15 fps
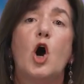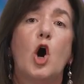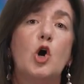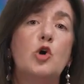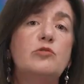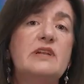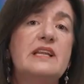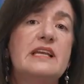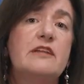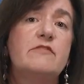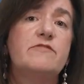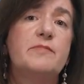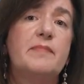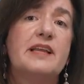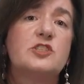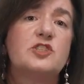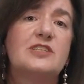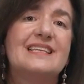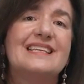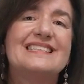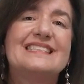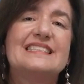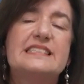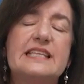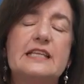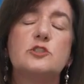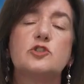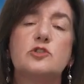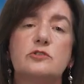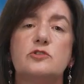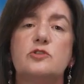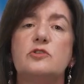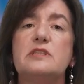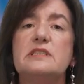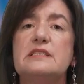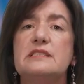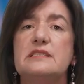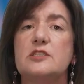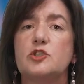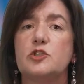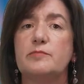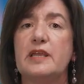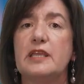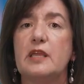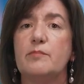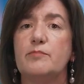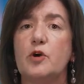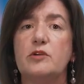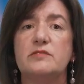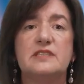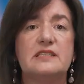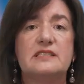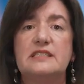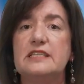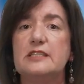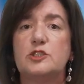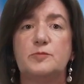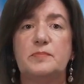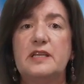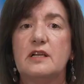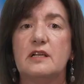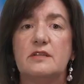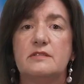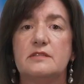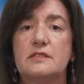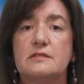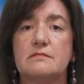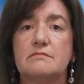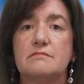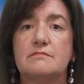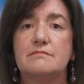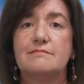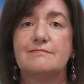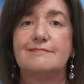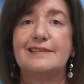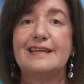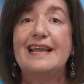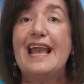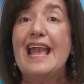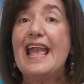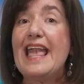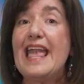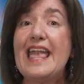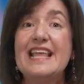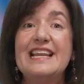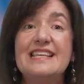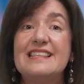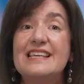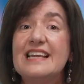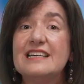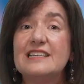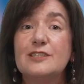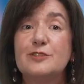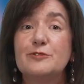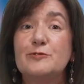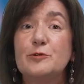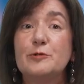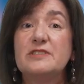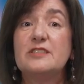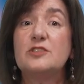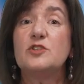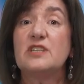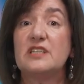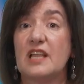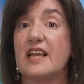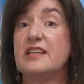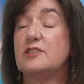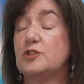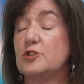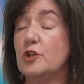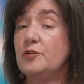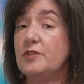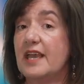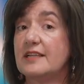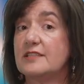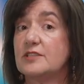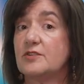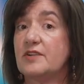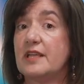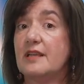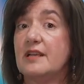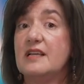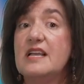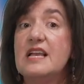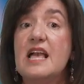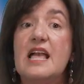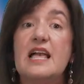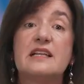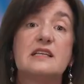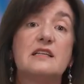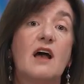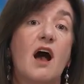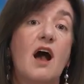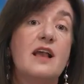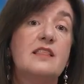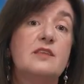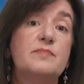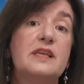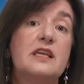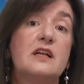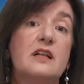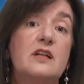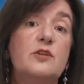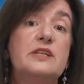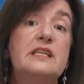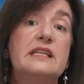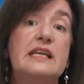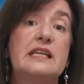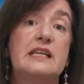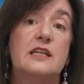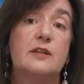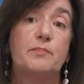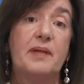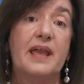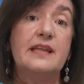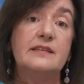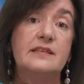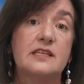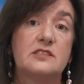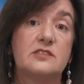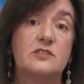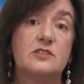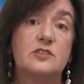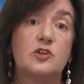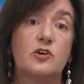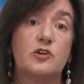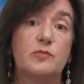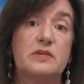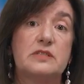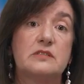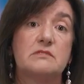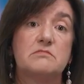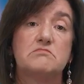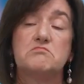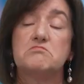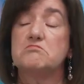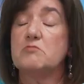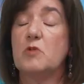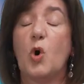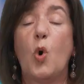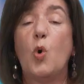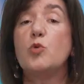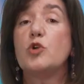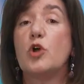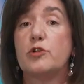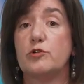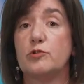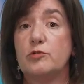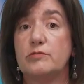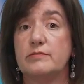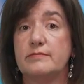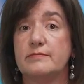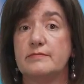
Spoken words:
Only information essential to the decision-making process needs to be included. Anything else falls into the nice to know category and can either be included in an appendix to the document or not at all.